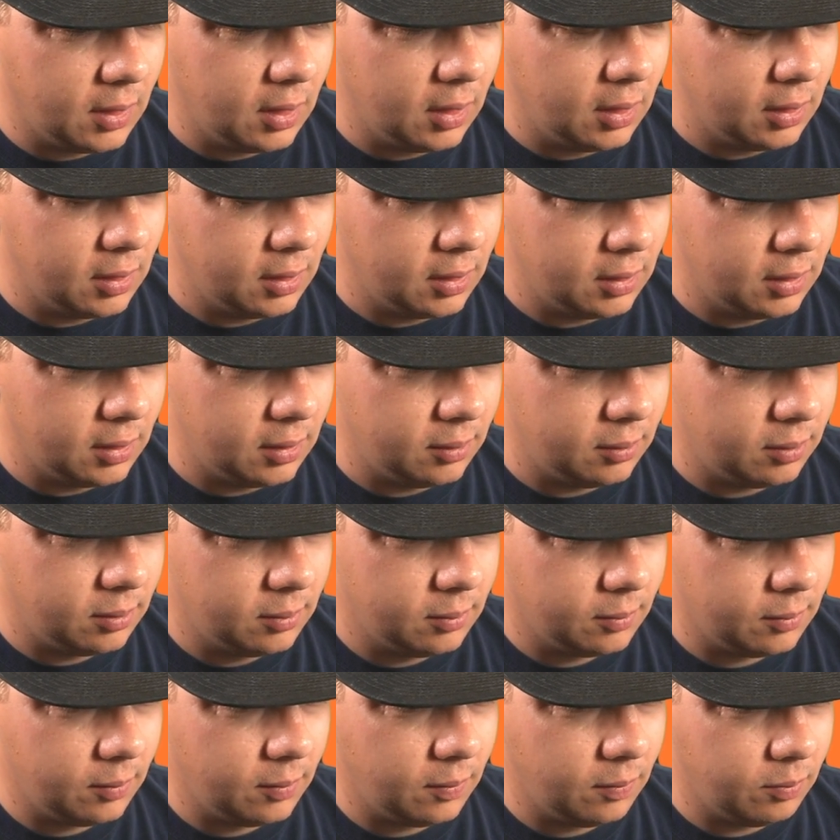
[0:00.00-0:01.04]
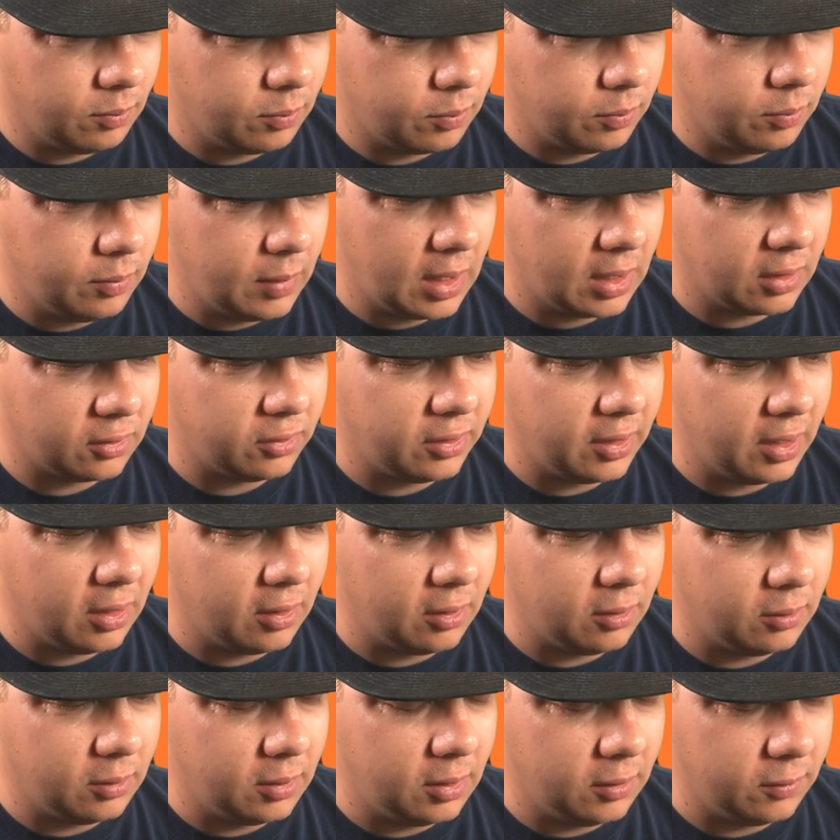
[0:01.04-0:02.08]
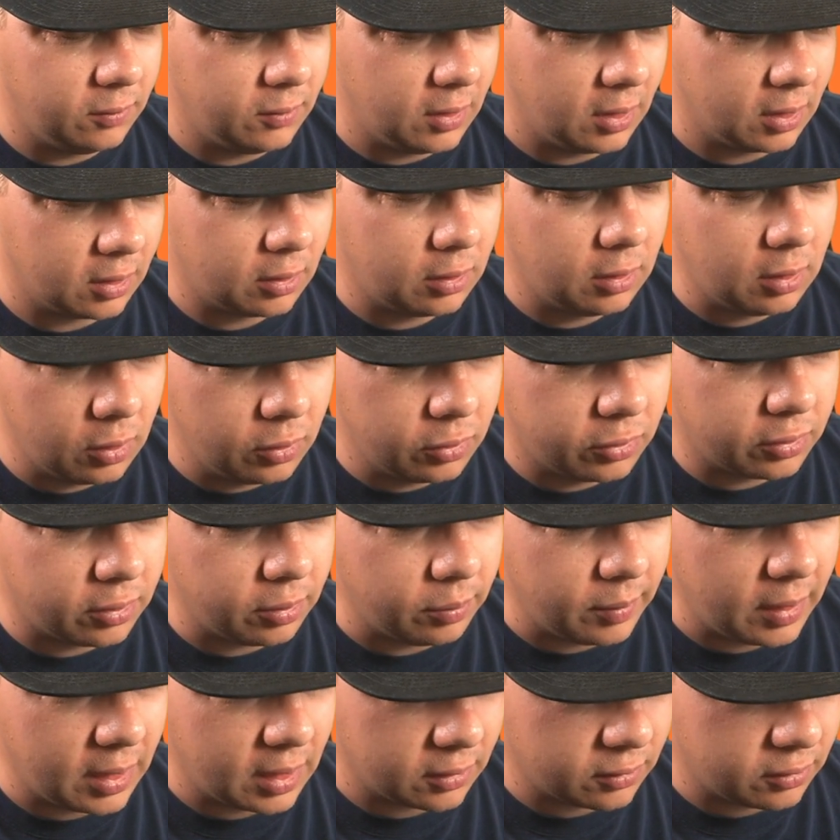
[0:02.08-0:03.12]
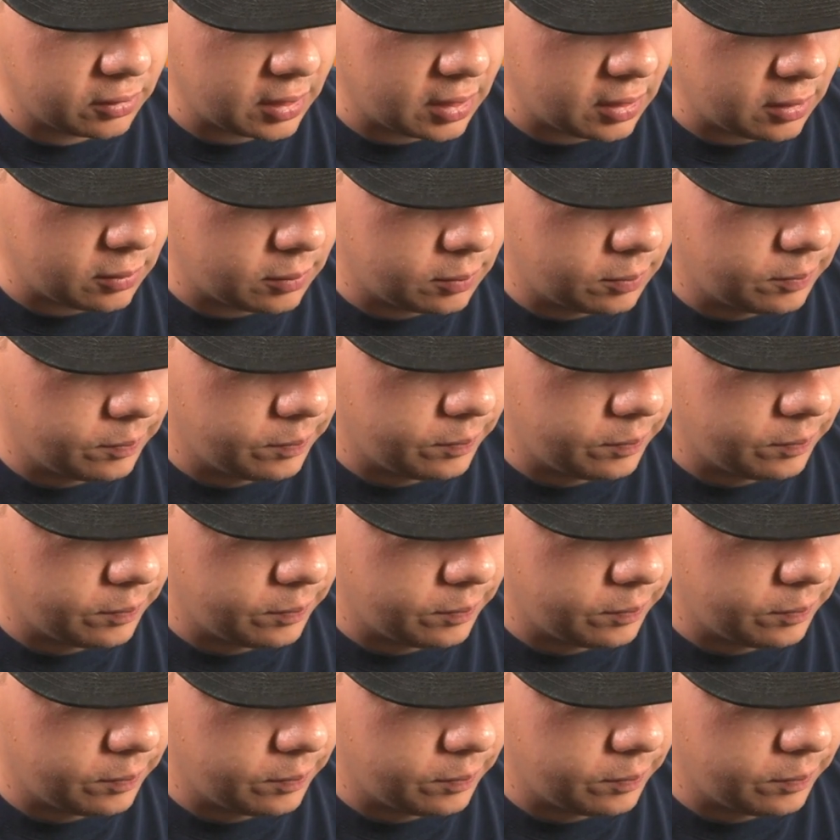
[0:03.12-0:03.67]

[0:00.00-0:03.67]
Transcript: uh, maxed out, if not close to maxed out.